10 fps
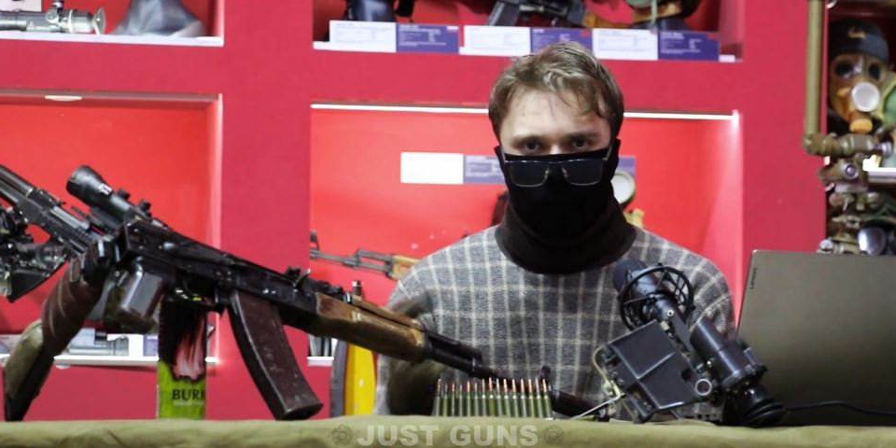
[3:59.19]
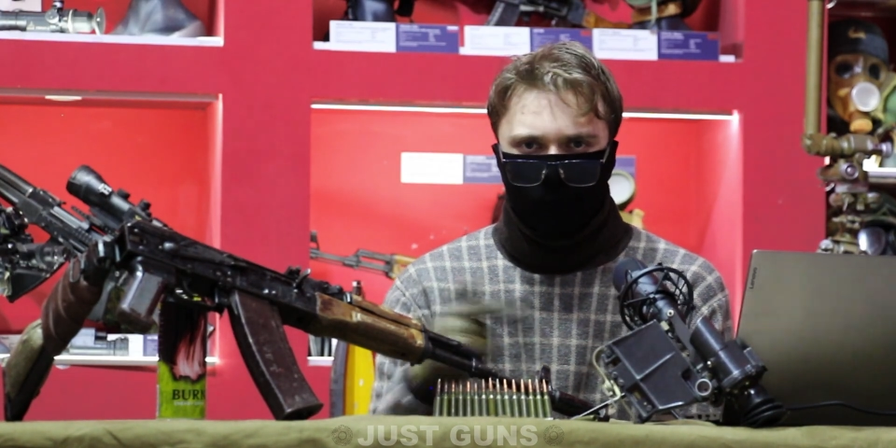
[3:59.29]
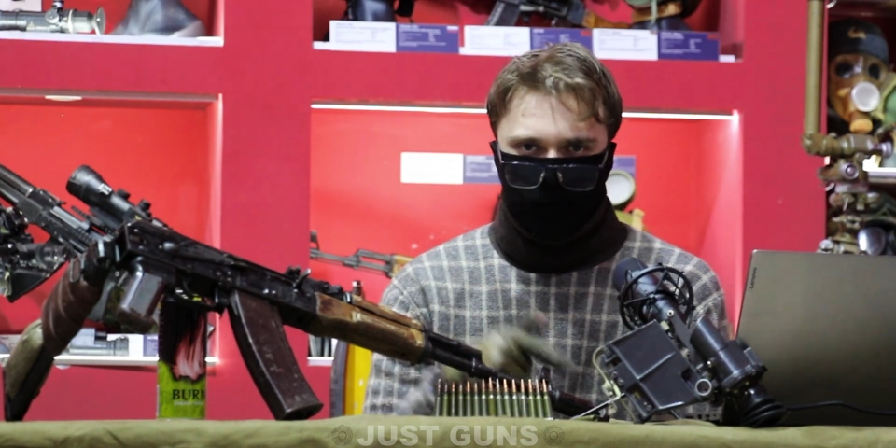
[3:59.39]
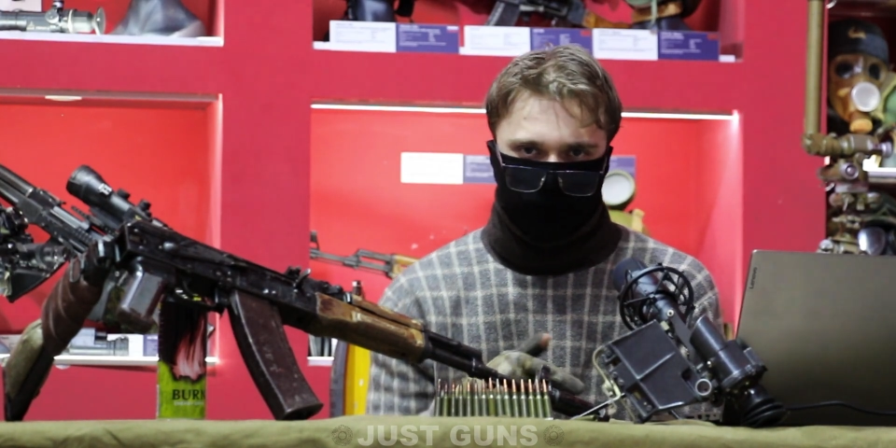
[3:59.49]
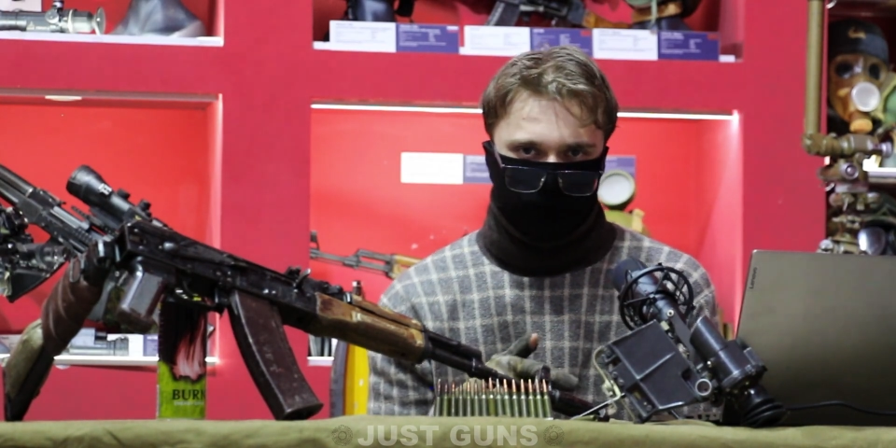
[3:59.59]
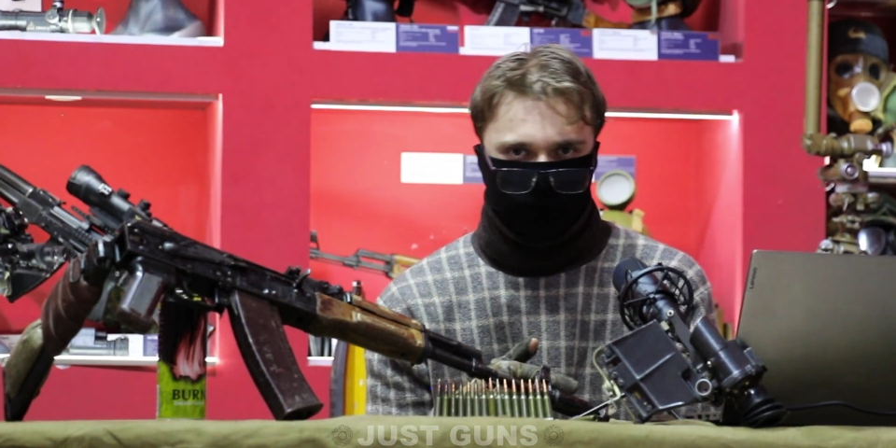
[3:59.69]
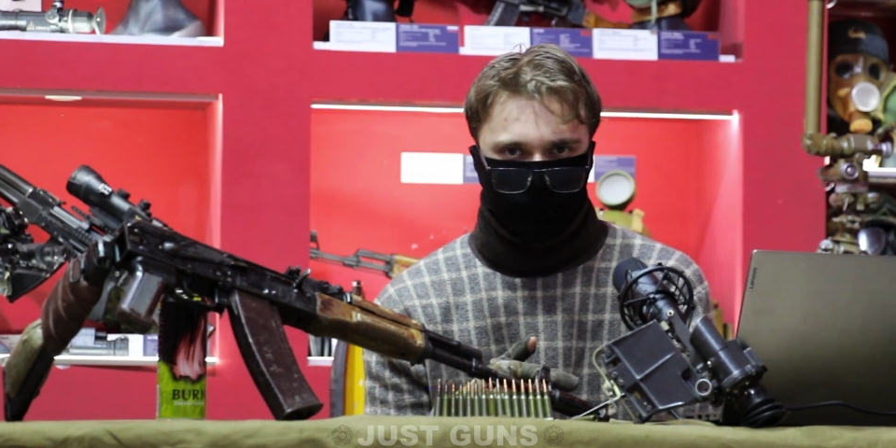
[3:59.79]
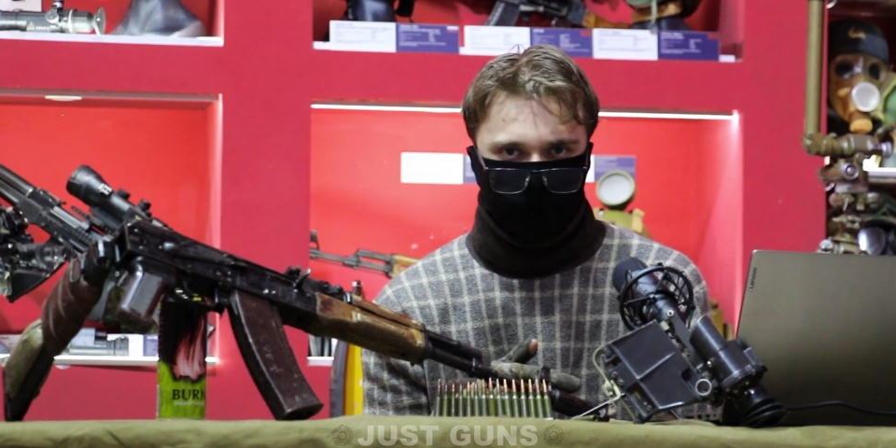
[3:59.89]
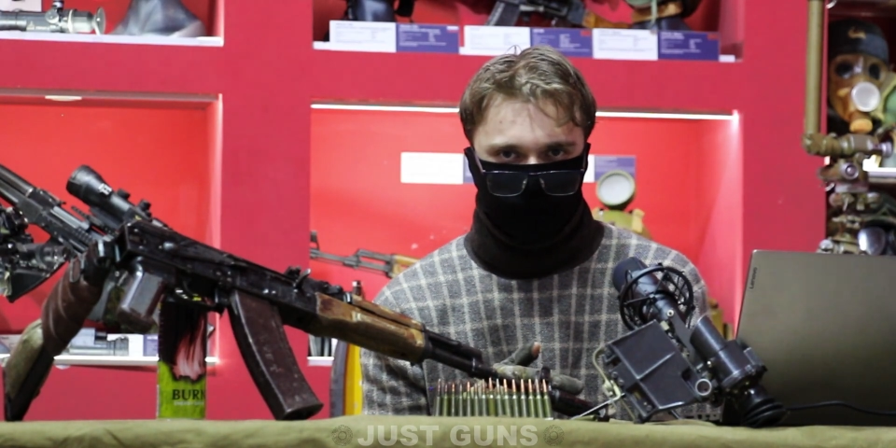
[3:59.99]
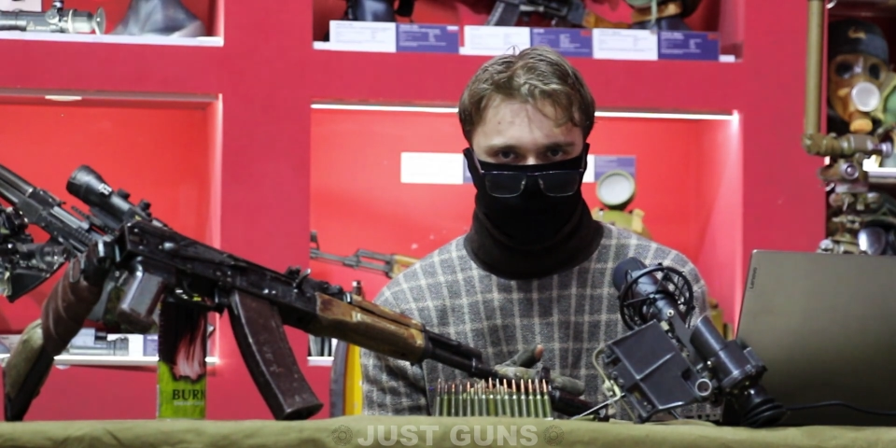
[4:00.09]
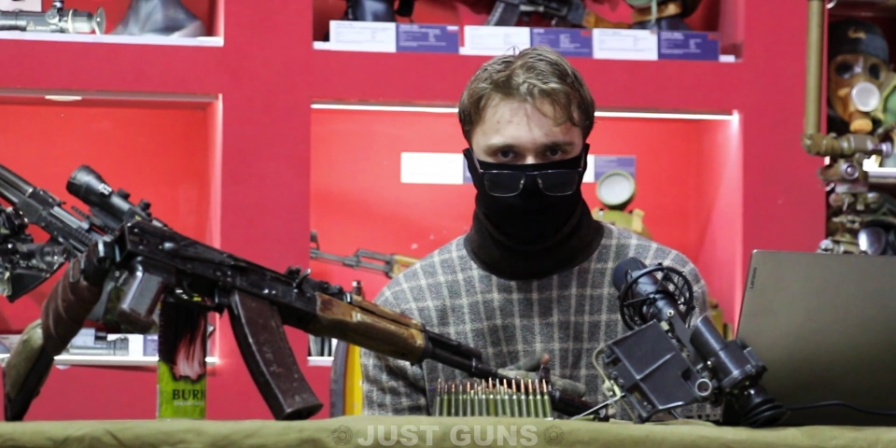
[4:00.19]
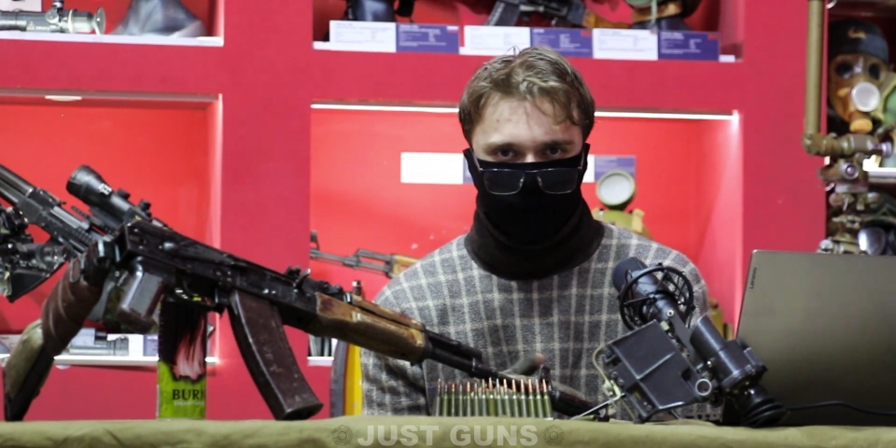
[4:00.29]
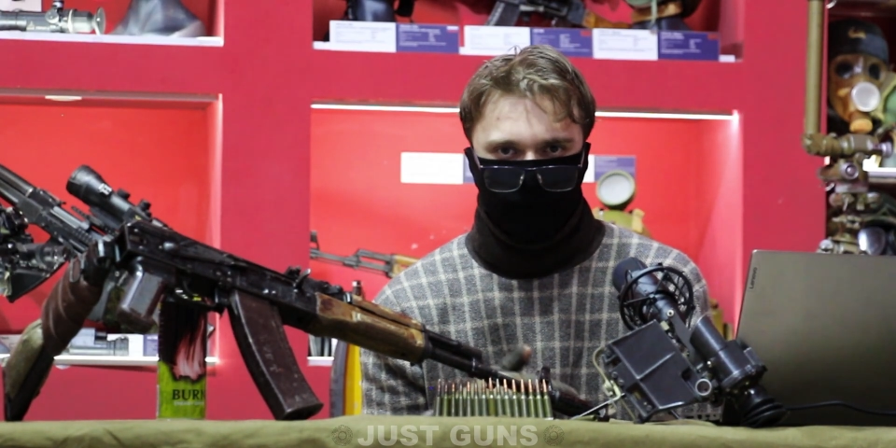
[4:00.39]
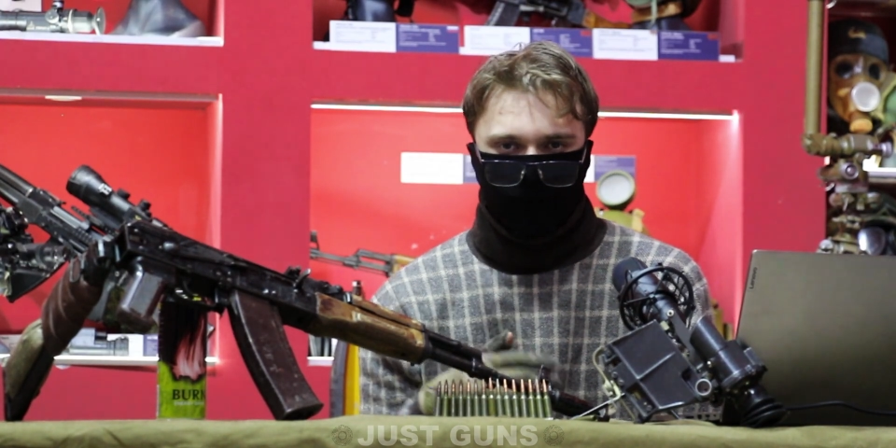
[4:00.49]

towards the target,